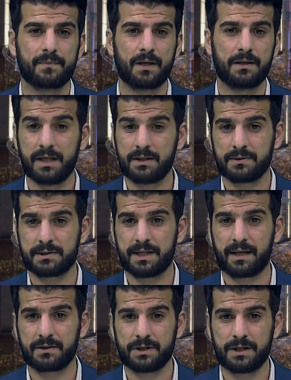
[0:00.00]
NATO
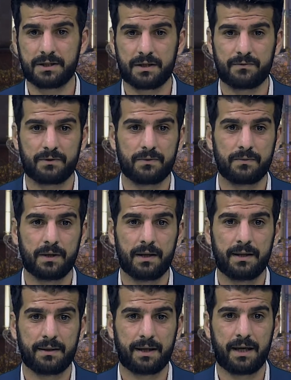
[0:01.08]
Secretary General
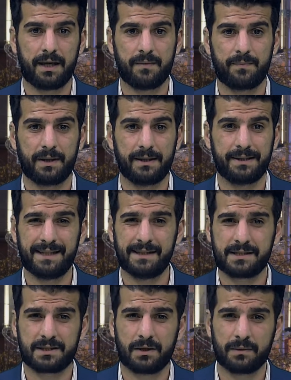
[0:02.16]
Jens
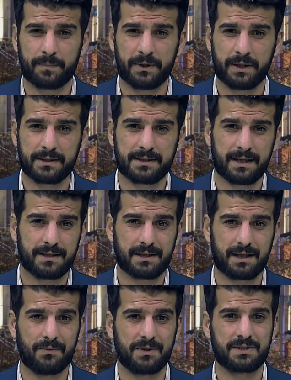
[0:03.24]
Stoltenberg said
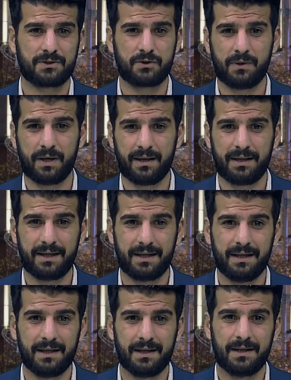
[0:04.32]
it was too early
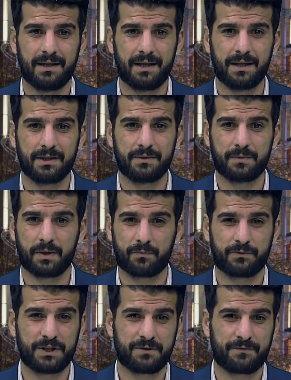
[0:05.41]
to
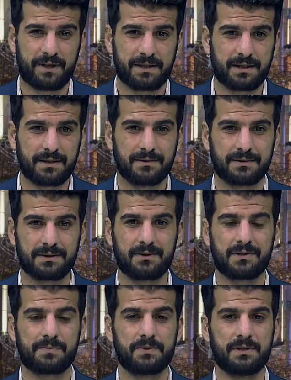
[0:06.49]
reach a verdict on the
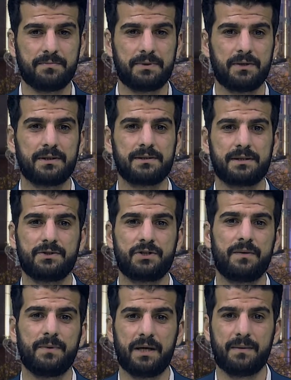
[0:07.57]
talks between Poland and
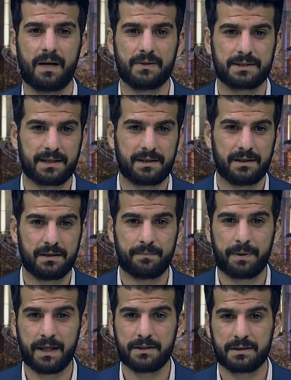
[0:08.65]
Germany about sending the
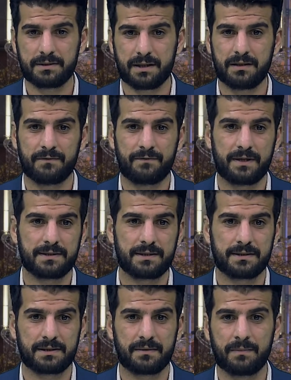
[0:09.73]
Patriot air defense
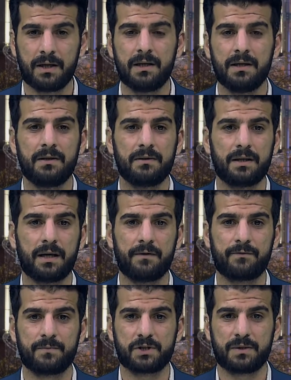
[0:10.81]
system
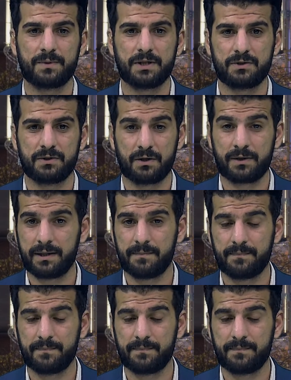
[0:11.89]
from Germany to Ukraine.